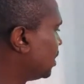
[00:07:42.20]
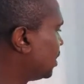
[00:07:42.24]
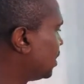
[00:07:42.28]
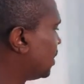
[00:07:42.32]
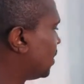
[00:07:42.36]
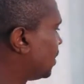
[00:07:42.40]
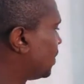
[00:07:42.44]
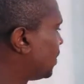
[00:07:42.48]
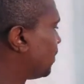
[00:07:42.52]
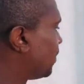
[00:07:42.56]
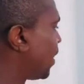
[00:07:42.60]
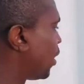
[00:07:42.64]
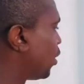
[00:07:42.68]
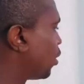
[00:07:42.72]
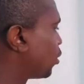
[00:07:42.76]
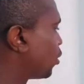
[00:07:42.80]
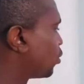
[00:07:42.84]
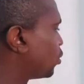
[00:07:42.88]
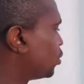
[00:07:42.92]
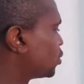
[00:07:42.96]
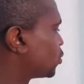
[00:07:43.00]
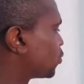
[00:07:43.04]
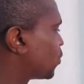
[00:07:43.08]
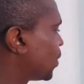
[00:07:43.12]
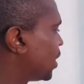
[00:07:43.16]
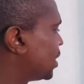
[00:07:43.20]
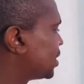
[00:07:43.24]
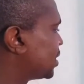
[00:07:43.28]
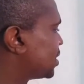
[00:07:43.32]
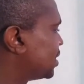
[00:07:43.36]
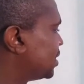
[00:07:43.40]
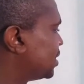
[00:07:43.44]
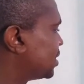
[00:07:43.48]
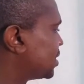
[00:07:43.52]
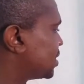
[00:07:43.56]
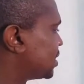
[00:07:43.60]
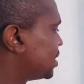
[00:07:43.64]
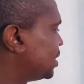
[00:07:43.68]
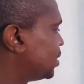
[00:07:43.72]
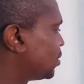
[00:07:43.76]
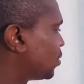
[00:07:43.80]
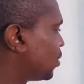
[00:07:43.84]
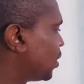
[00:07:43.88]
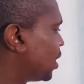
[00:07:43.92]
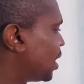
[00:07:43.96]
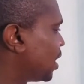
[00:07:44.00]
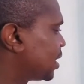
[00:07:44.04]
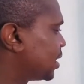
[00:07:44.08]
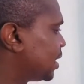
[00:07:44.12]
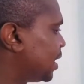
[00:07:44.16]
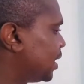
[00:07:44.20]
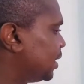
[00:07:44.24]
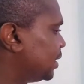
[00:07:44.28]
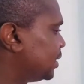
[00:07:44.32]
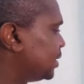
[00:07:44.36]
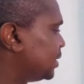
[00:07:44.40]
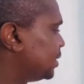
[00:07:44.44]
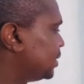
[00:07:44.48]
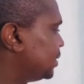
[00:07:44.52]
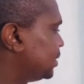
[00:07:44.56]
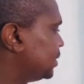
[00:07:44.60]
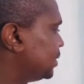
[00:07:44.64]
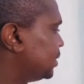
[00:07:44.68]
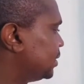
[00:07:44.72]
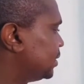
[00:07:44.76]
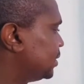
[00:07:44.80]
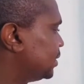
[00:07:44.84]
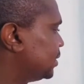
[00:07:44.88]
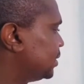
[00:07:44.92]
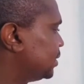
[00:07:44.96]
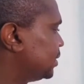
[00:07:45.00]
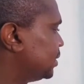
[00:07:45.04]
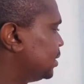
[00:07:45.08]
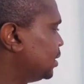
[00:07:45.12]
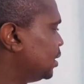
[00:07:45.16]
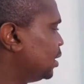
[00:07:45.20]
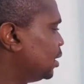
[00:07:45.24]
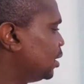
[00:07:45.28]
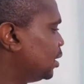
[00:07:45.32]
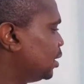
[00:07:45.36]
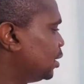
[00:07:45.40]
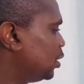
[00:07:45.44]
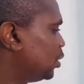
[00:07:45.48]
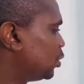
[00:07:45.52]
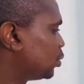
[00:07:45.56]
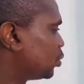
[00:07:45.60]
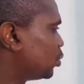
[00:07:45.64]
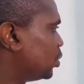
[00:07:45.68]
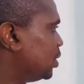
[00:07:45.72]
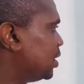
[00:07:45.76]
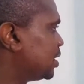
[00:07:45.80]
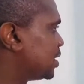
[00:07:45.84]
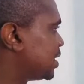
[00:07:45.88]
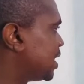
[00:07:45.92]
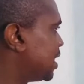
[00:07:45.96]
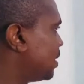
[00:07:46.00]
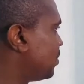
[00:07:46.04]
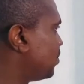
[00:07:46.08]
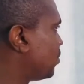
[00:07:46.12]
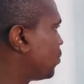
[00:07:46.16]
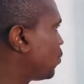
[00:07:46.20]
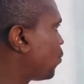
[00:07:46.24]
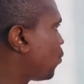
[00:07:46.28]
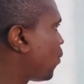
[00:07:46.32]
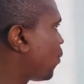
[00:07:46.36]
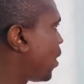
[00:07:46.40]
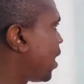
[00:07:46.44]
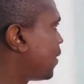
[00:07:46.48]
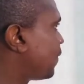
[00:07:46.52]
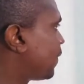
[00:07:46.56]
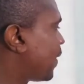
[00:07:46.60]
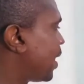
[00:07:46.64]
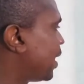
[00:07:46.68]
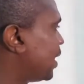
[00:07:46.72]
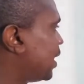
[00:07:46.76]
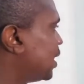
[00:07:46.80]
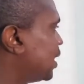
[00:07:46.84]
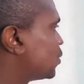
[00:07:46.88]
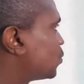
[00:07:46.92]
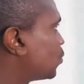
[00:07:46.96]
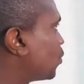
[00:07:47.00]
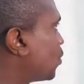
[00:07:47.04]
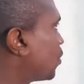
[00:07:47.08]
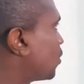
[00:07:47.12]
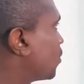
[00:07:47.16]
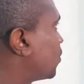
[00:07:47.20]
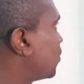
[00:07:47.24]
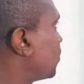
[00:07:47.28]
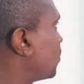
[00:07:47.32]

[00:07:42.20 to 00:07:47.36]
My Oculus Quest is still connected to the same Wi-Fi network.